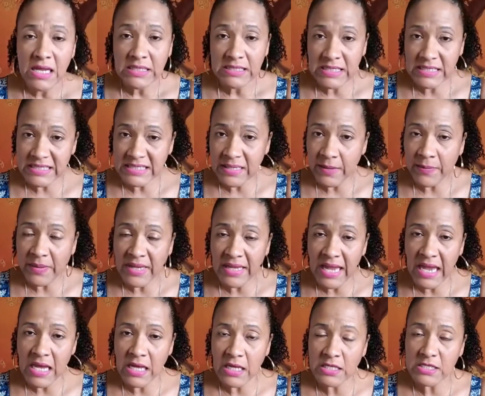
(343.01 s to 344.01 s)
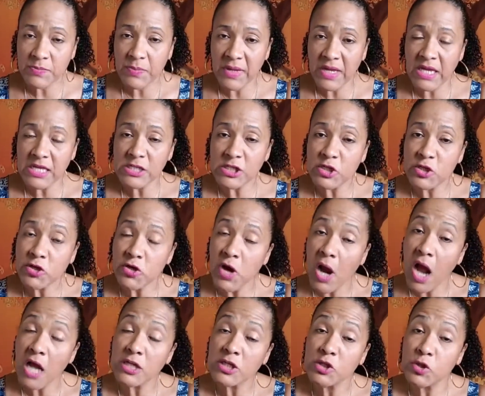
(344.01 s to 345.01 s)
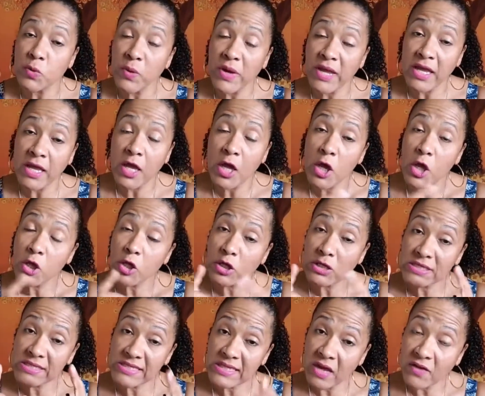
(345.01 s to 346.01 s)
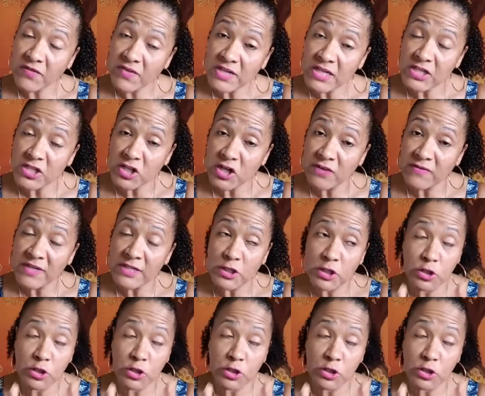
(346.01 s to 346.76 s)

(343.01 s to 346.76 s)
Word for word: to somebody else because you are doing yourself a disservice,